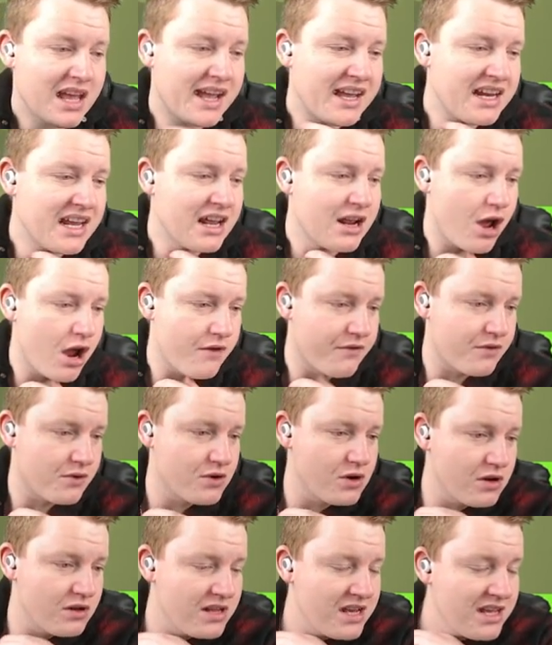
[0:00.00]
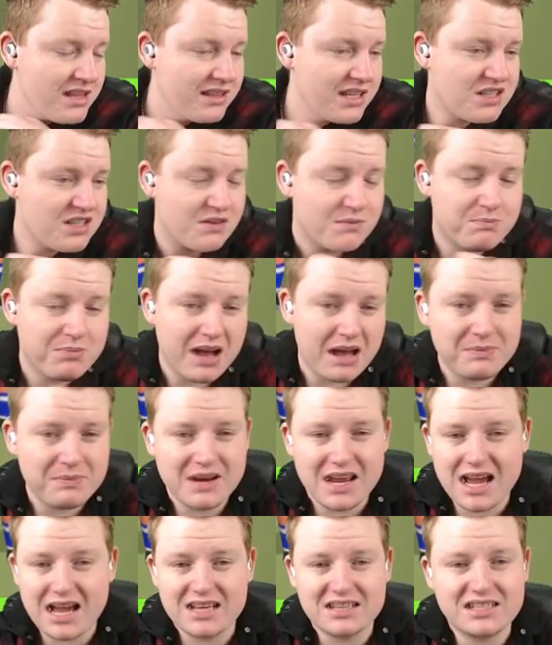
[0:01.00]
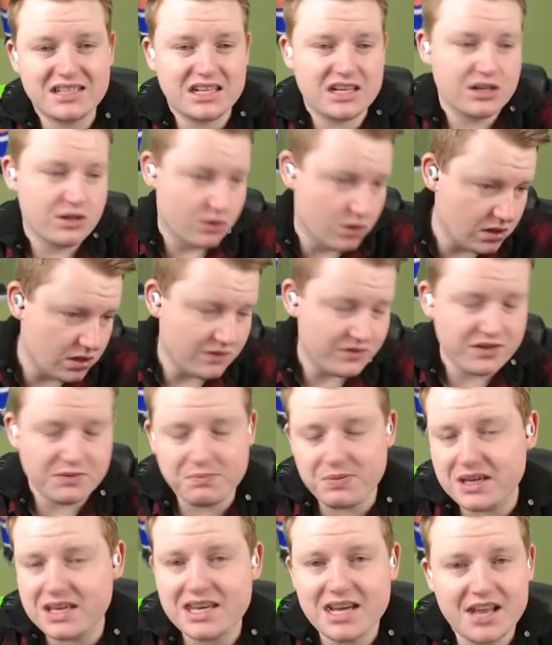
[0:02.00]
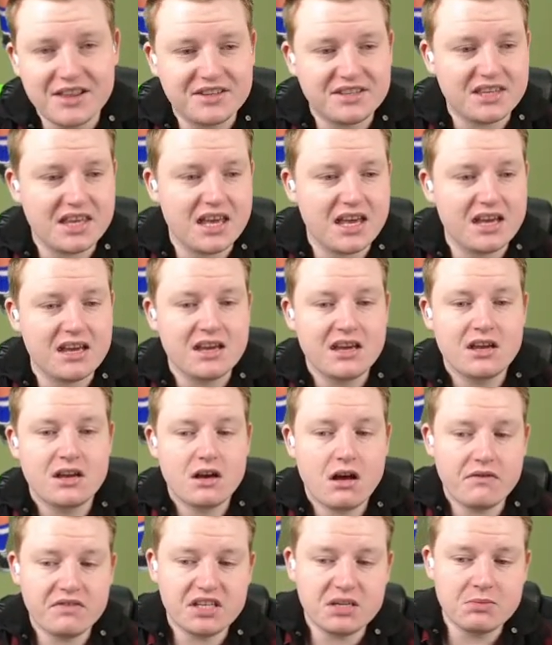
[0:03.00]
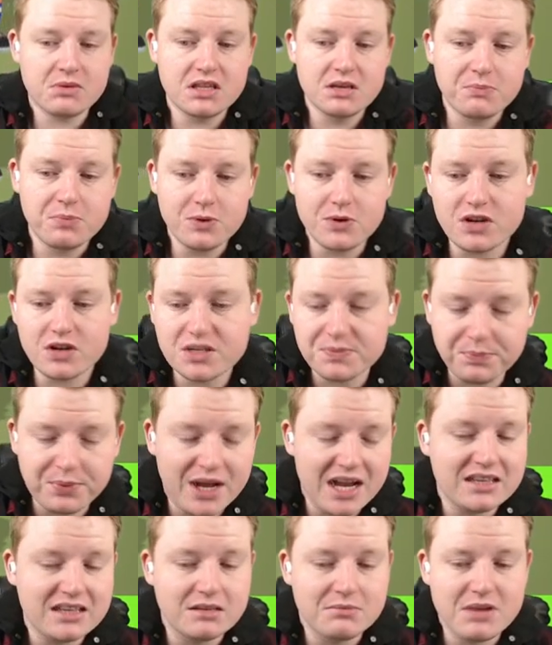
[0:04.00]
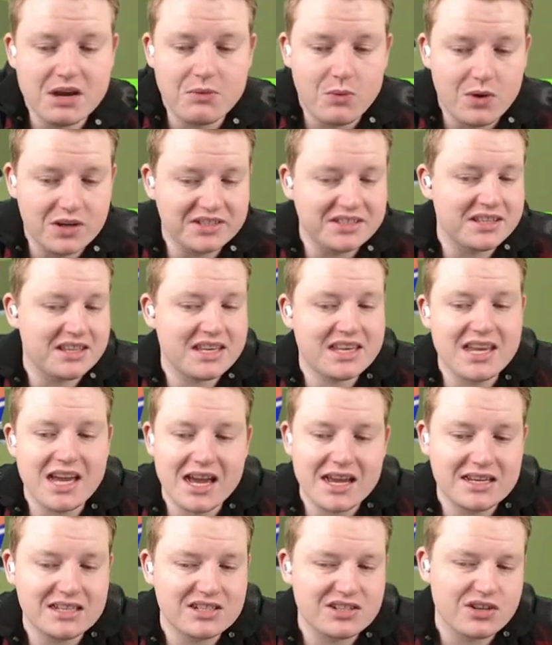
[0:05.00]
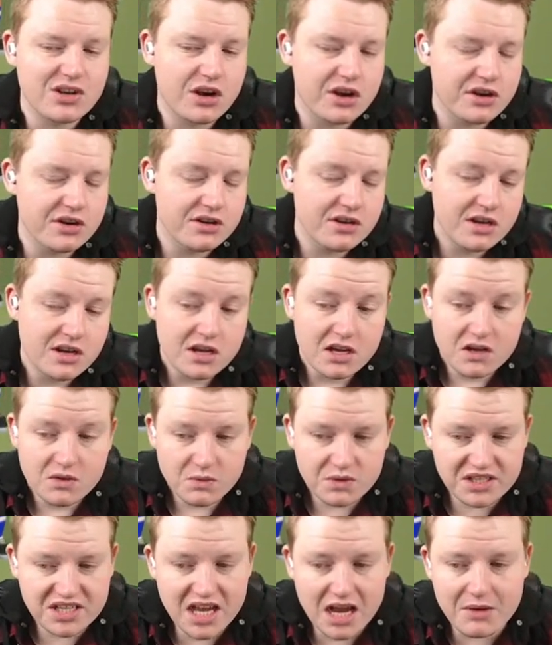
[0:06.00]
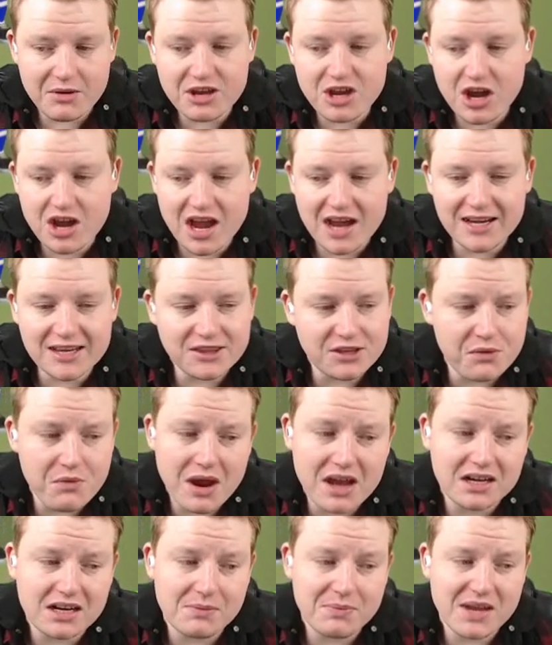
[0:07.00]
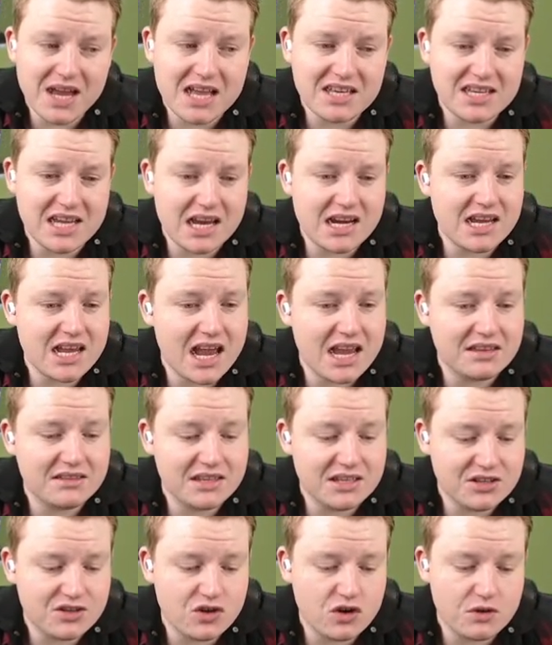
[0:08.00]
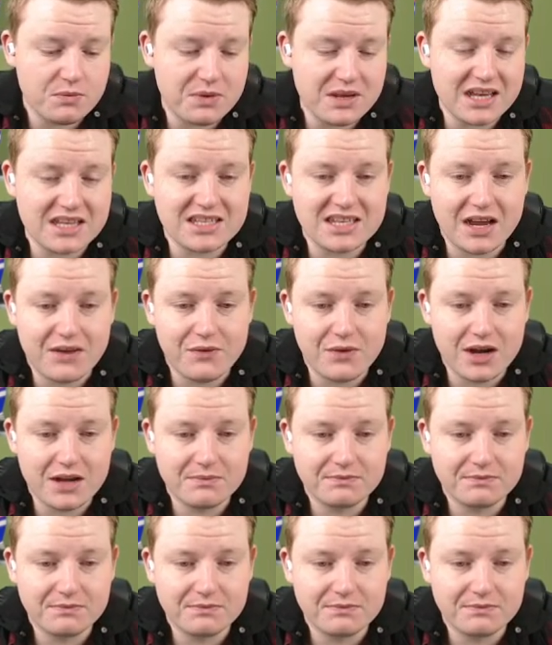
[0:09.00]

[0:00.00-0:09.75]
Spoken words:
88 overall, that's if Papenhuyzen and all the big guns there. Obviously, when the Bulldogs played them, that wasn't the case. So we'll see how we go. 82 rated up against 88. This could be a tough